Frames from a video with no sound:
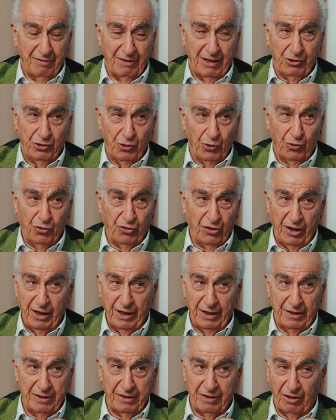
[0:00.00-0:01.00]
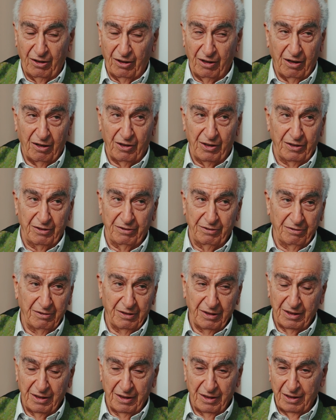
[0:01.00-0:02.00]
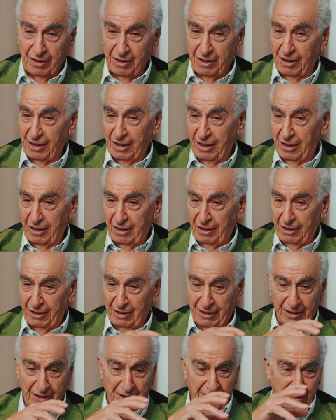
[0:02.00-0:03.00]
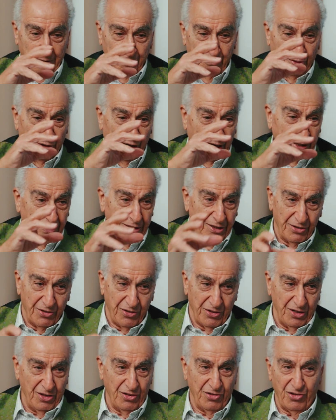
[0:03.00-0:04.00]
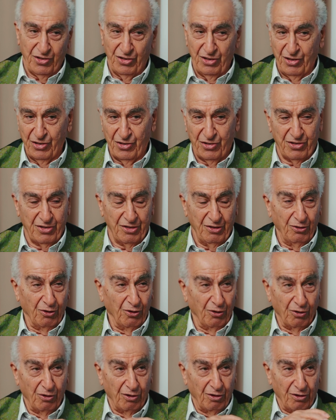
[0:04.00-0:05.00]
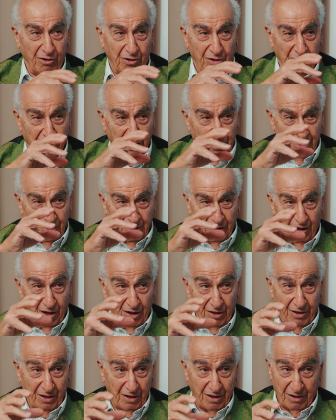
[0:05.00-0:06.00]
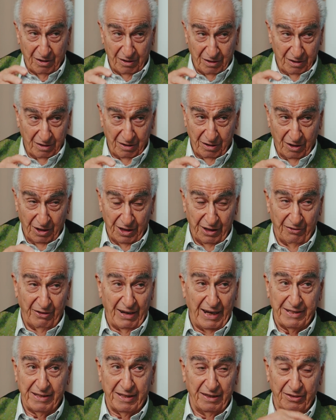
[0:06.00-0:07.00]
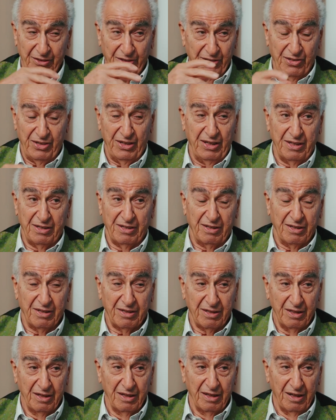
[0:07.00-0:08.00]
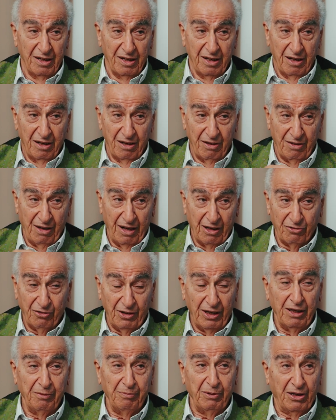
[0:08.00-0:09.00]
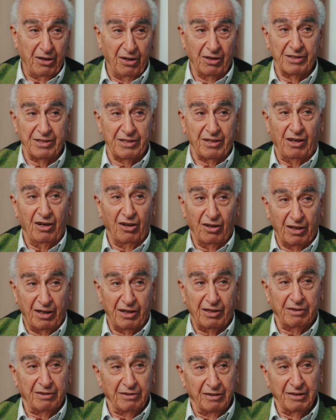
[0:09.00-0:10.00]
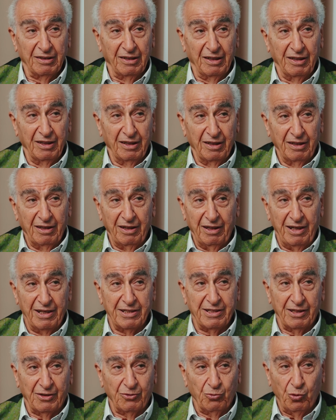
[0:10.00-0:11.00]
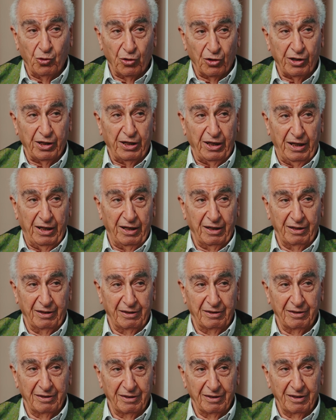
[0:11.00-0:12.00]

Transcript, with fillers: that you think are uh, brain diseases or other cardiovascular diseases, they're really because the heart isn't working